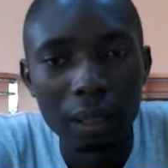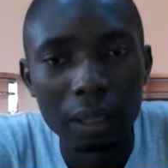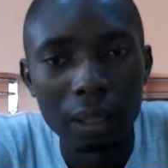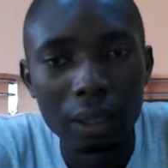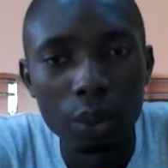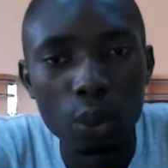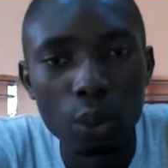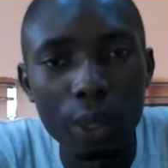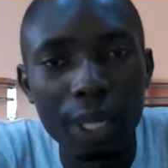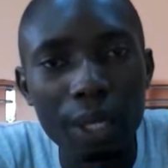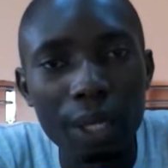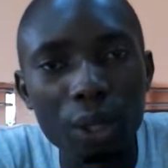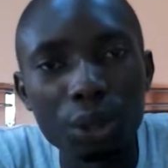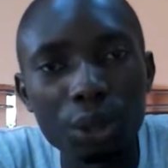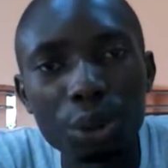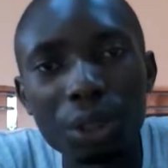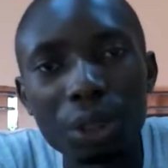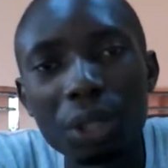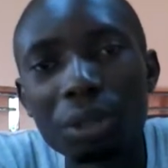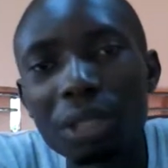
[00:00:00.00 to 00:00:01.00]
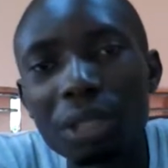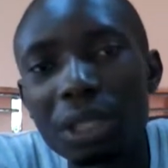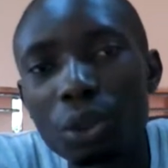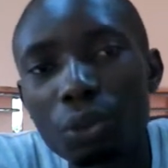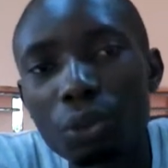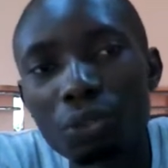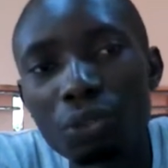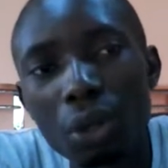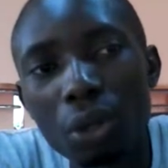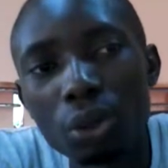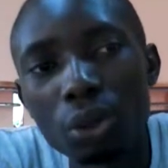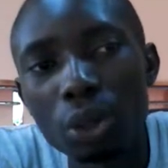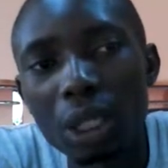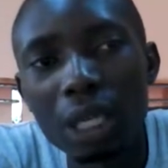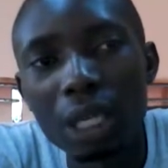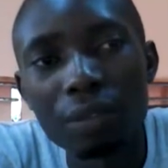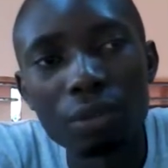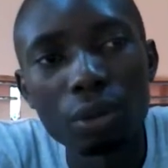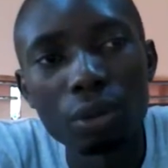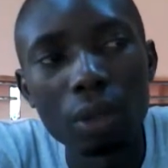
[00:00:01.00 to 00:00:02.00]
So in your 300 to 400
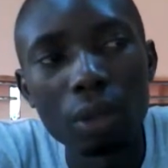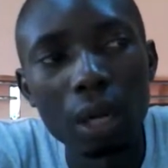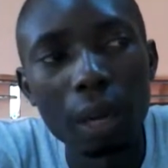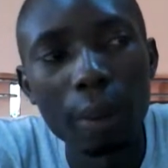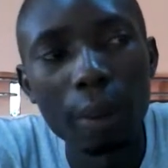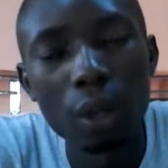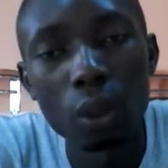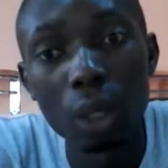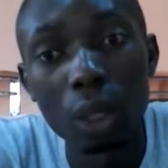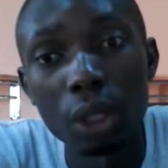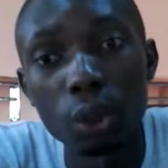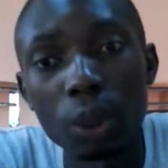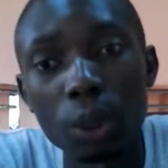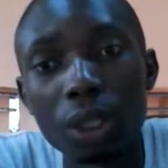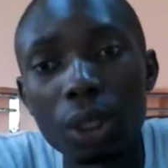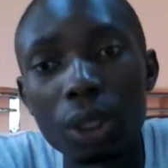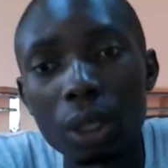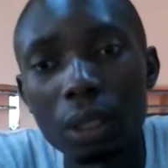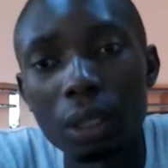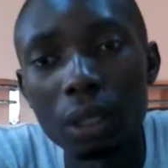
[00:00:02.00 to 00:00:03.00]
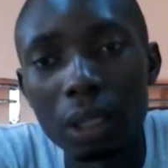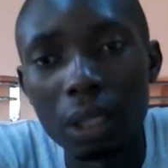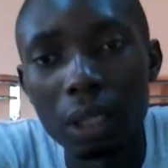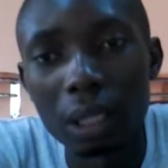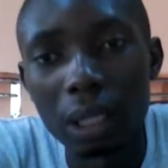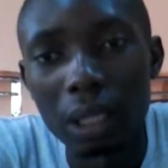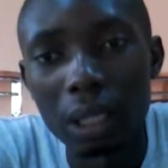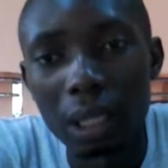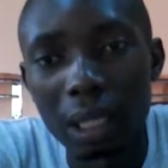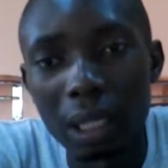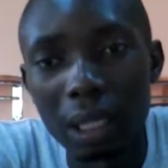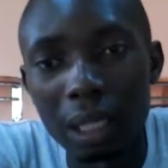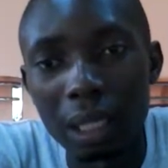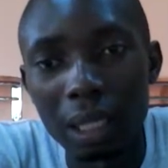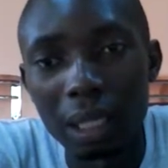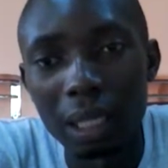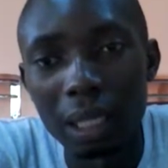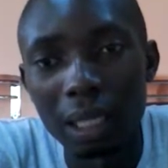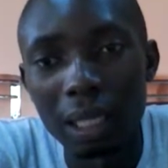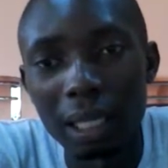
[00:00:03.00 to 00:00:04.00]
level about graduation,
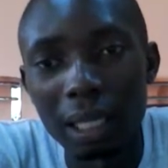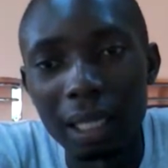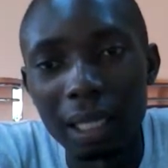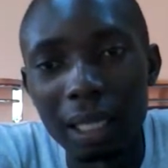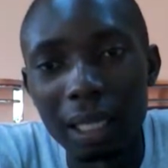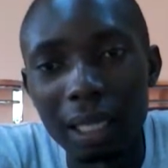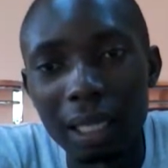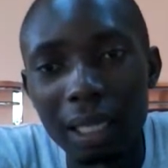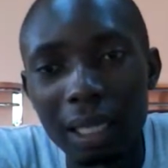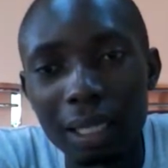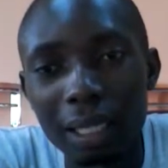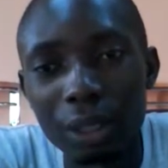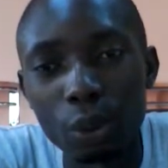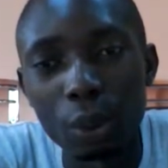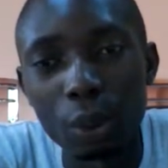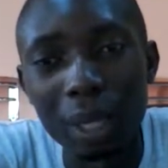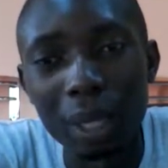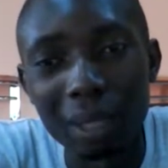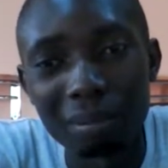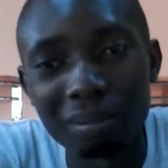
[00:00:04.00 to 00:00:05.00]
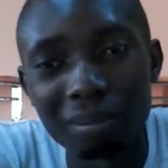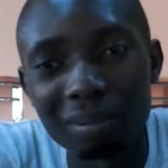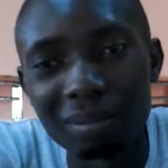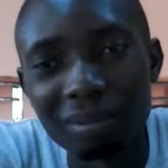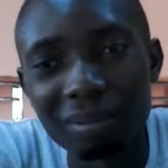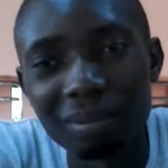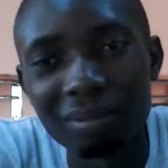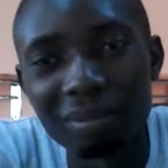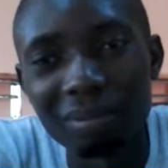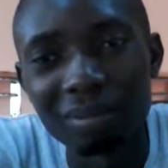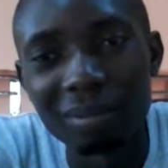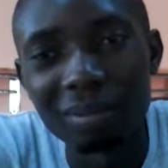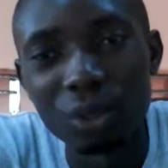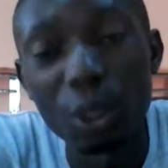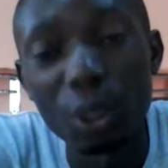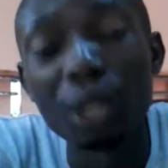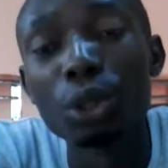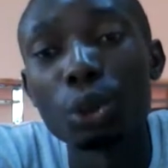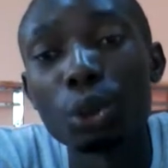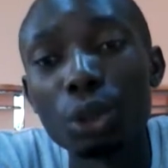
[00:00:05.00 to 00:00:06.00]
you
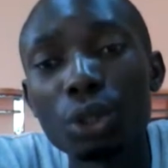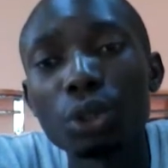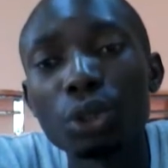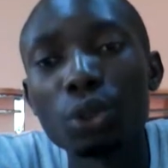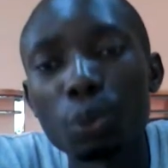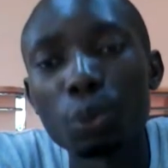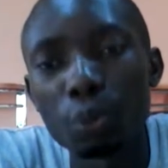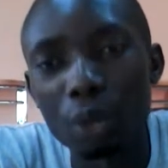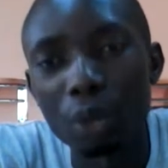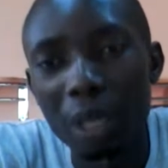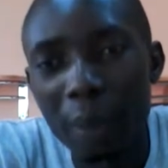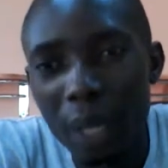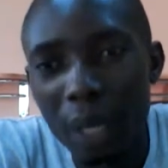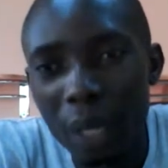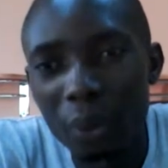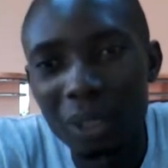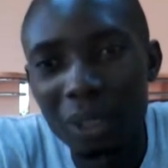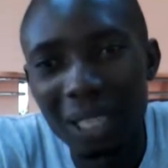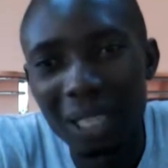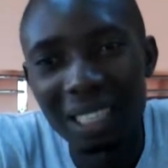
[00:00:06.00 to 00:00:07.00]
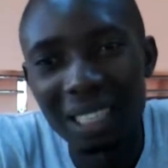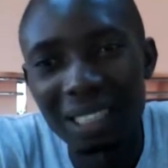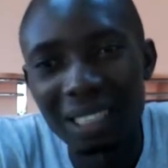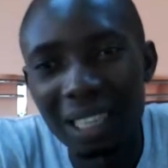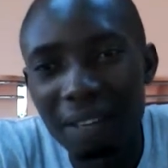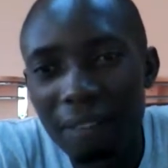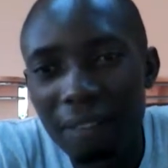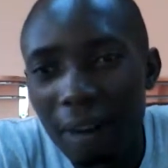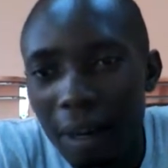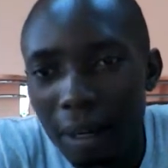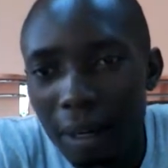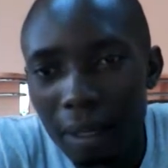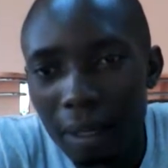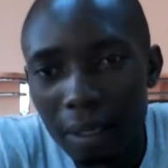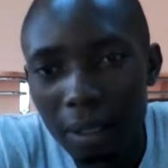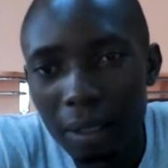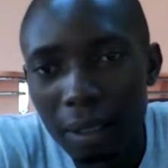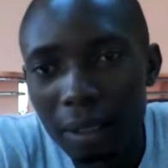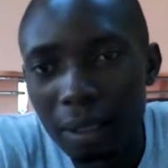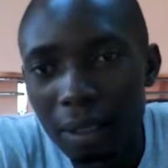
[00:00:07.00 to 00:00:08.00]
are introduced to programming language like
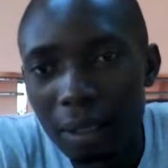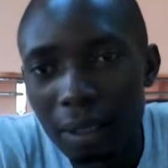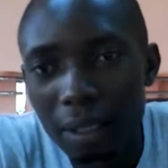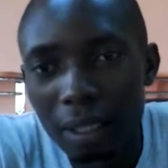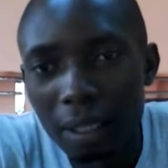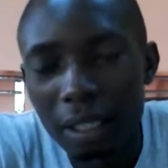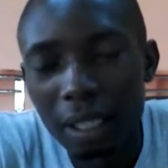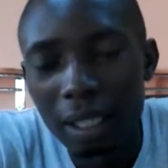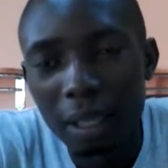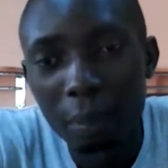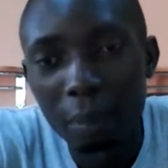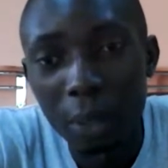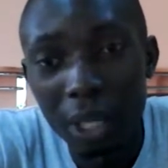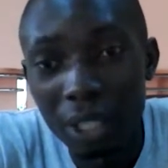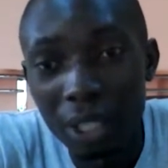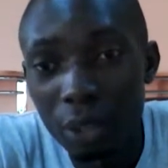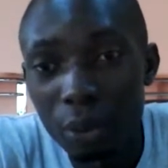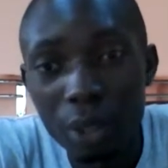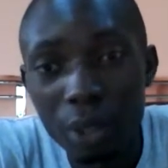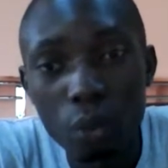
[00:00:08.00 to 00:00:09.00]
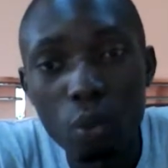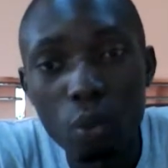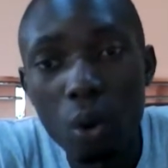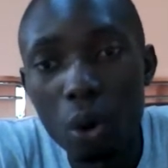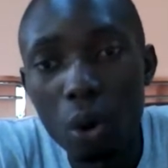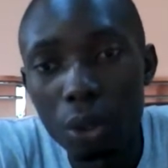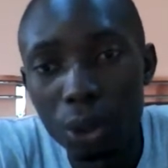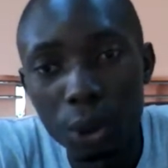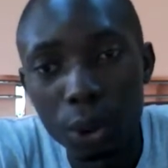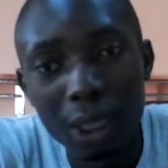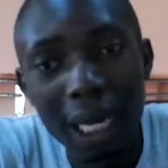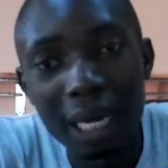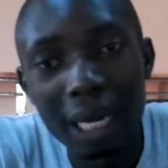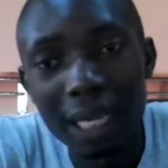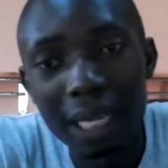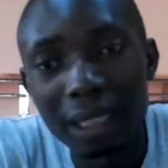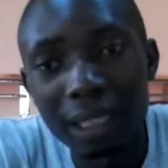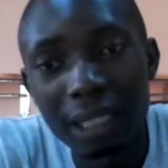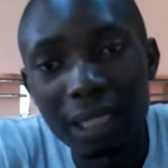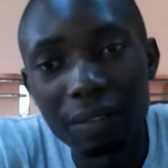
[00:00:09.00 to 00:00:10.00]
Java. But in the real world, you can't
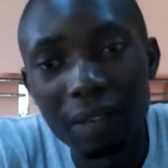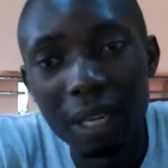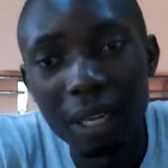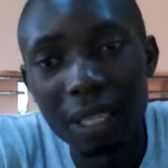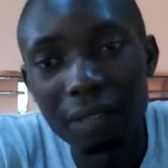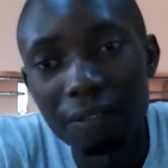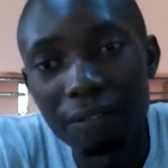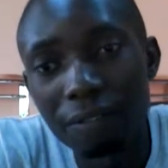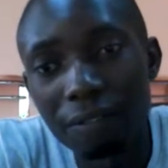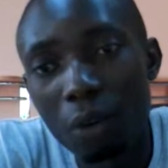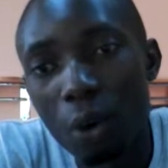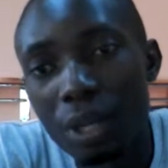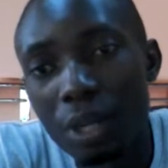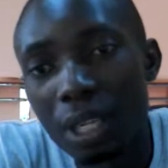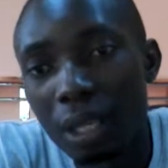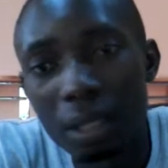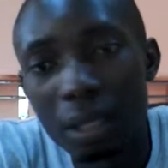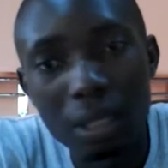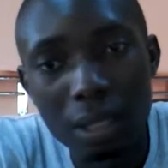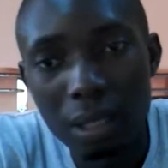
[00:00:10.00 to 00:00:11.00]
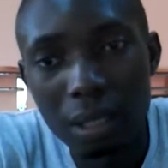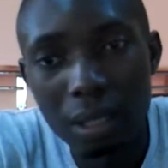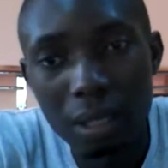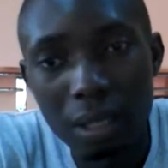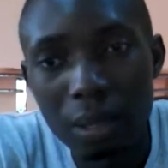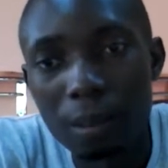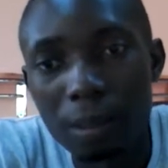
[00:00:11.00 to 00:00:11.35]
learn Java in 4 years.